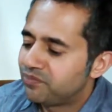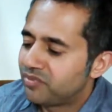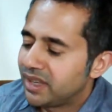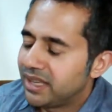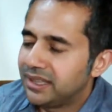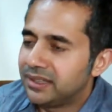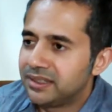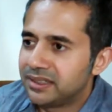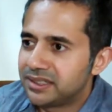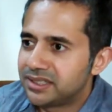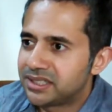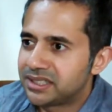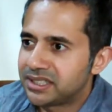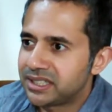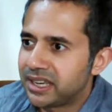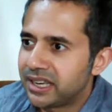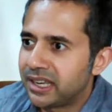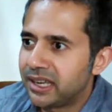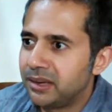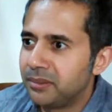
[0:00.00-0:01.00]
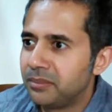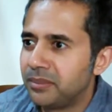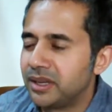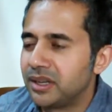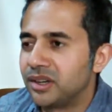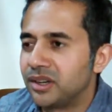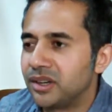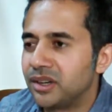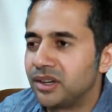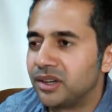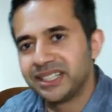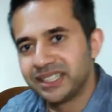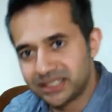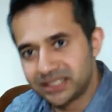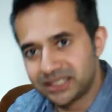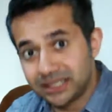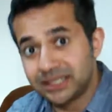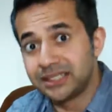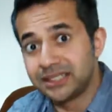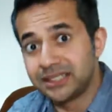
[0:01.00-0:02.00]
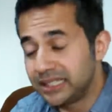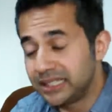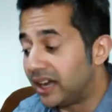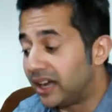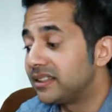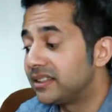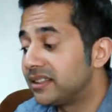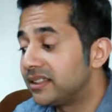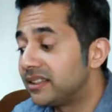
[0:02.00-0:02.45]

in the same context as the other